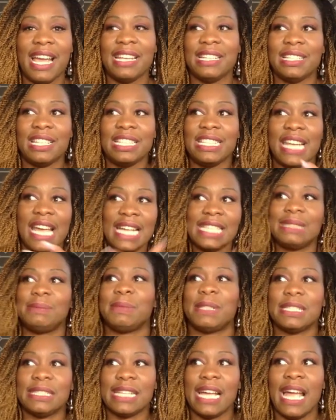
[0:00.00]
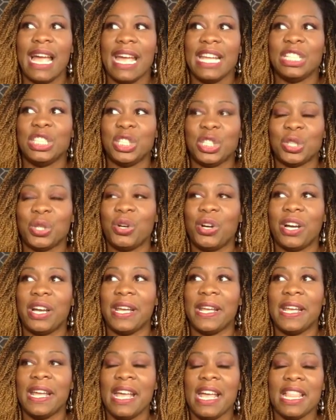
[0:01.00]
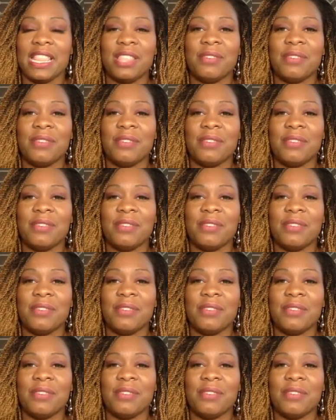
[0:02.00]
And yes, because I enjoy